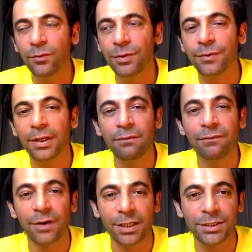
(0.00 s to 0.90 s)
was very
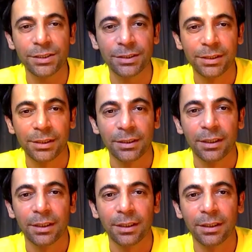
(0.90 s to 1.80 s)
fresh,
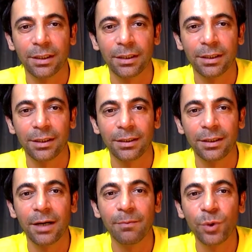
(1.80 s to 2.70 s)
the
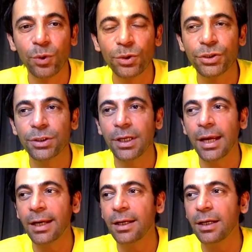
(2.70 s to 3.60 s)
approach,
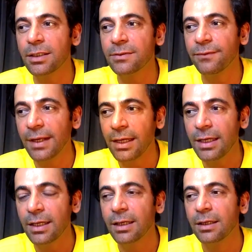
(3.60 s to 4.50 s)
and
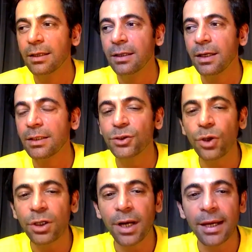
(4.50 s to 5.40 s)
it's
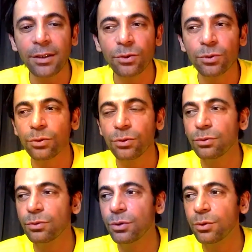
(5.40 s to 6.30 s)
not trying to
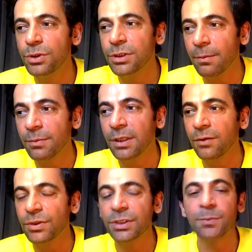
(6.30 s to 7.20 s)
do
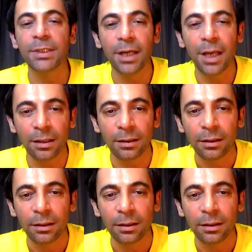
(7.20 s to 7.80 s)
something which has been done.